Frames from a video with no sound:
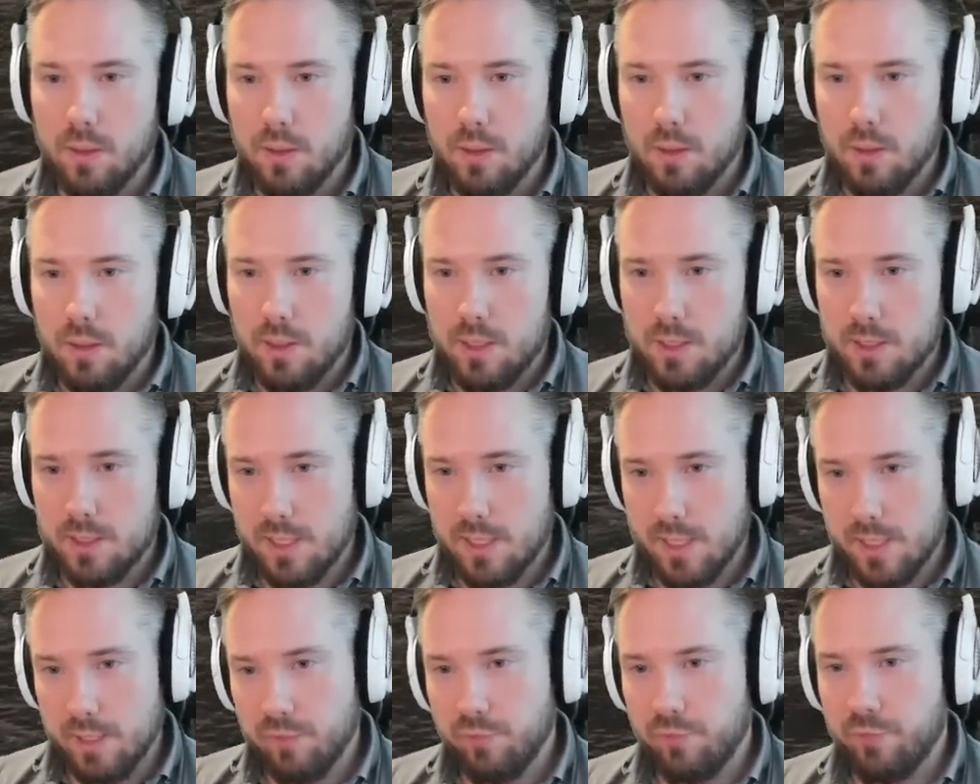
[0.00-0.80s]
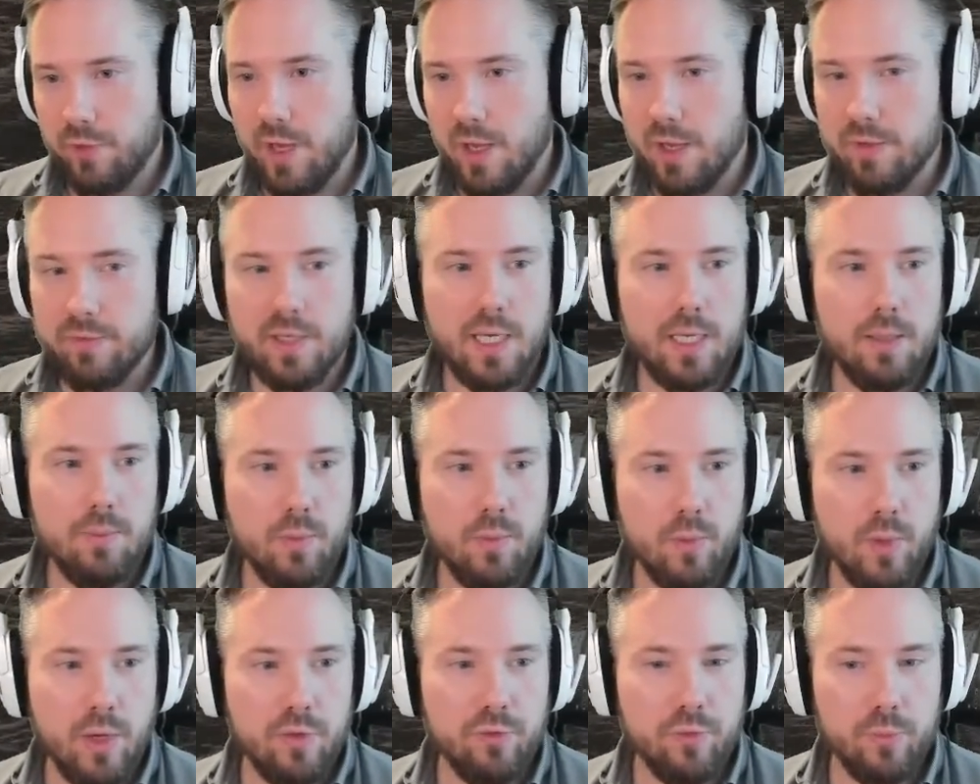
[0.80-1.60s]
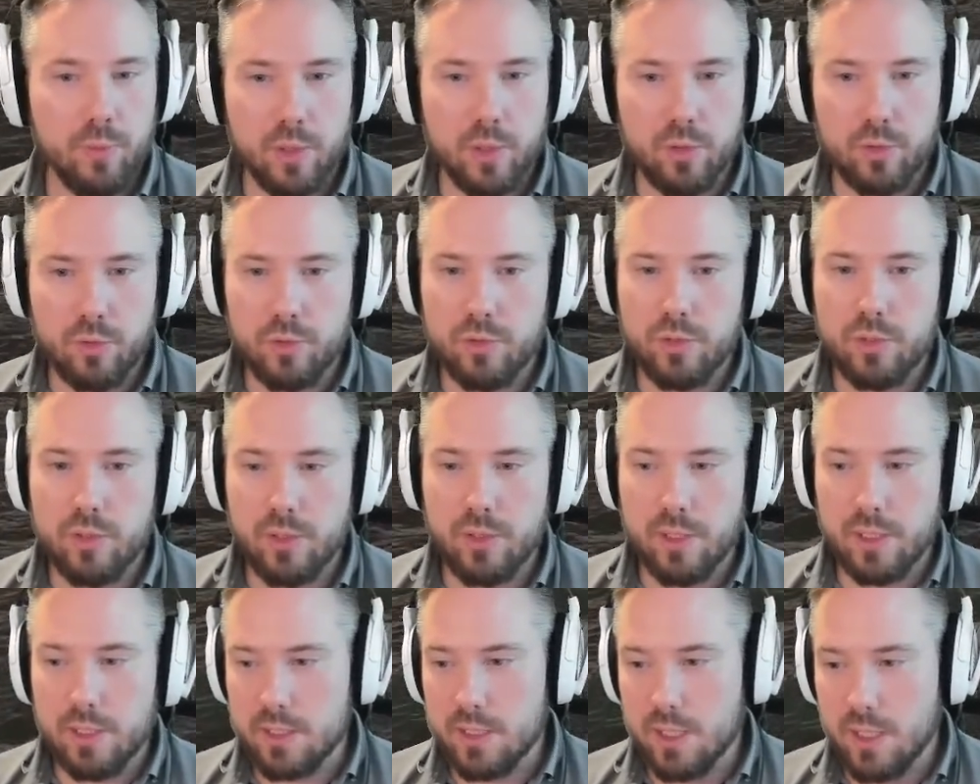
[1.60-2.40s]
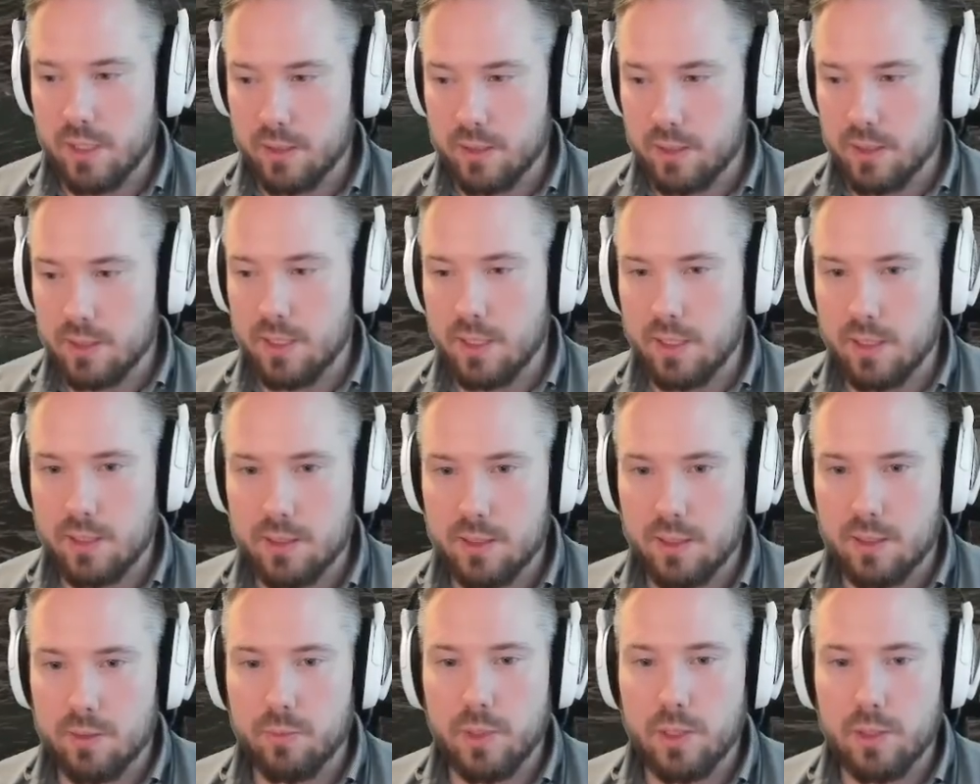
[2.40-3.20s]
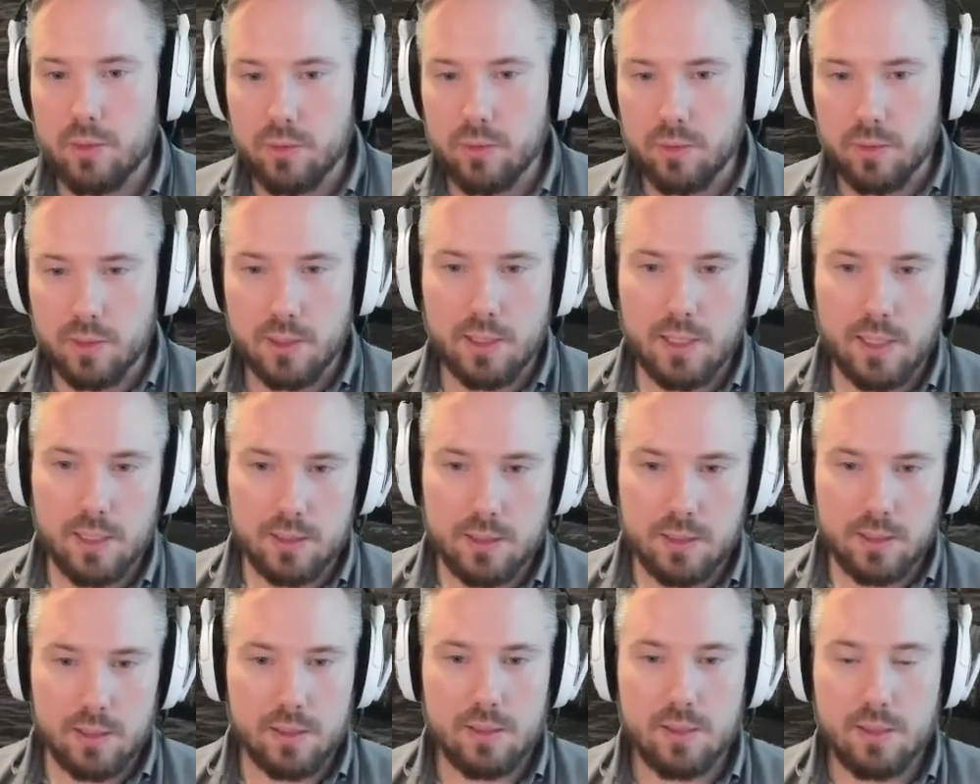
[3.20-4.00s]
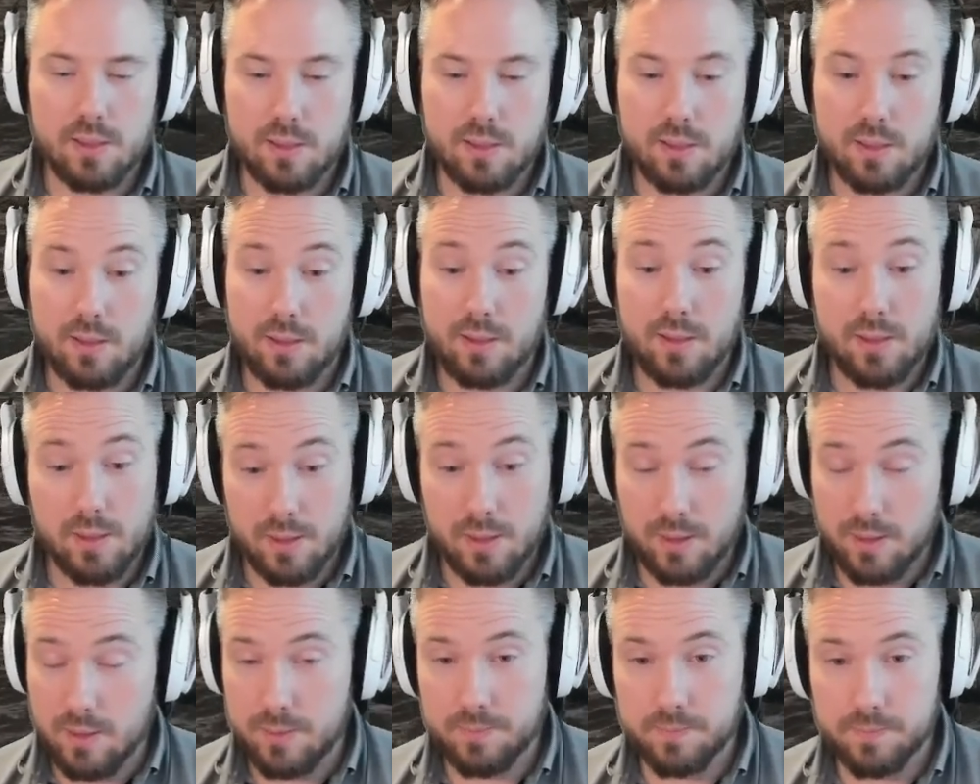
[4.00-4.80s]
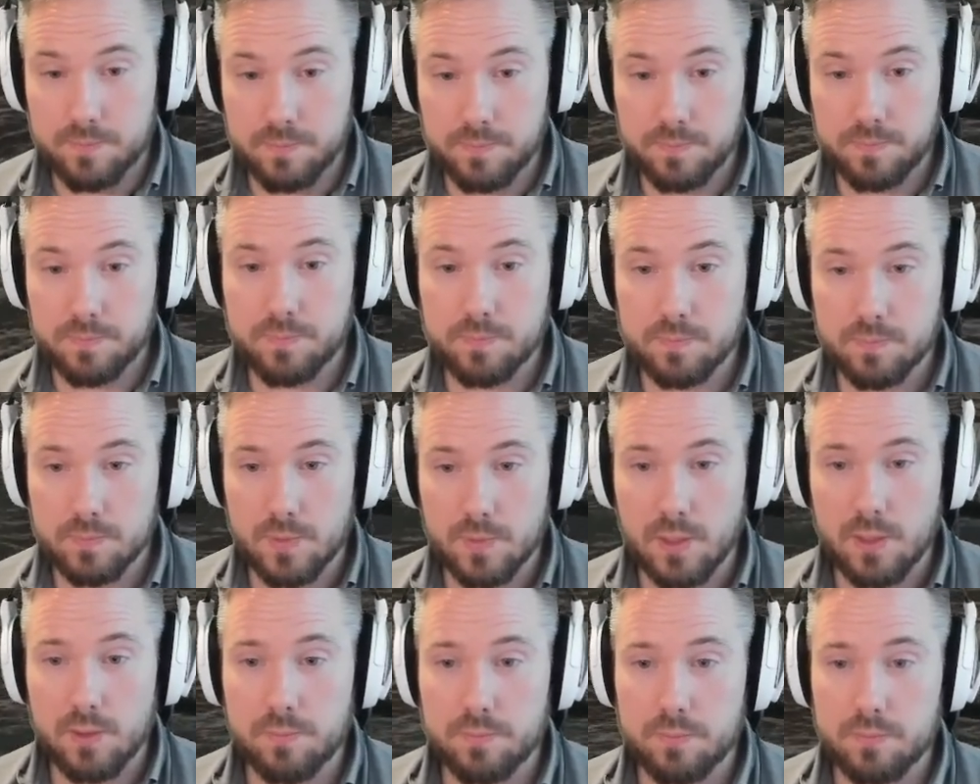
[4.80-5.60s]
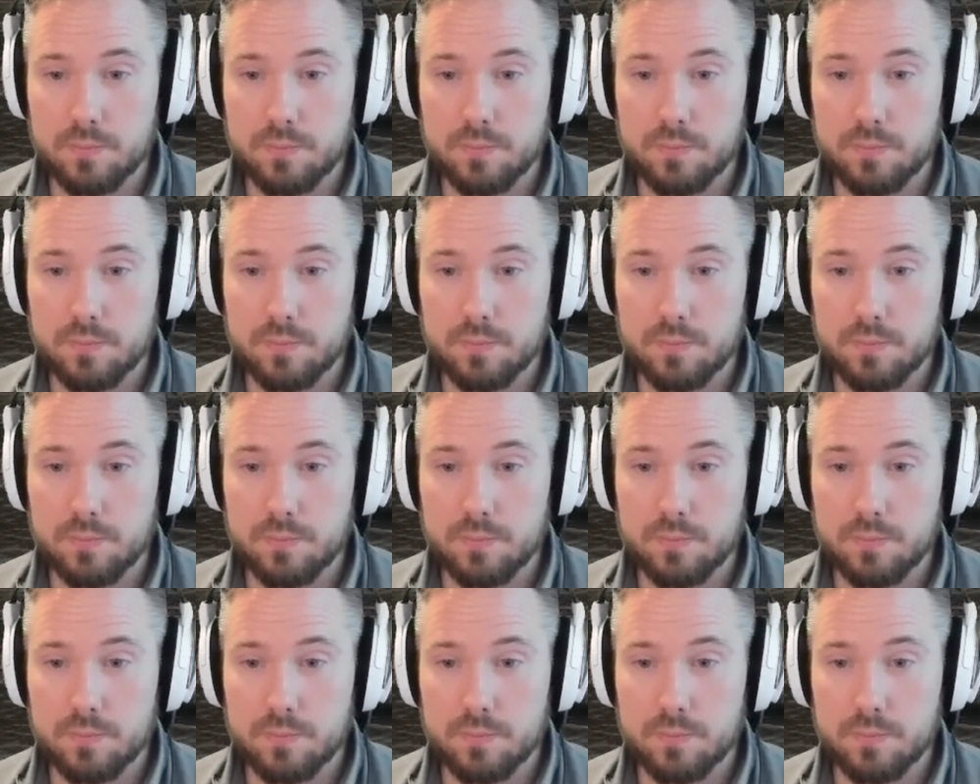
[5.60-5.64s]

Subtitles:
He's like 5 km away from a cruiser and he's undetected while doing that. It's... No.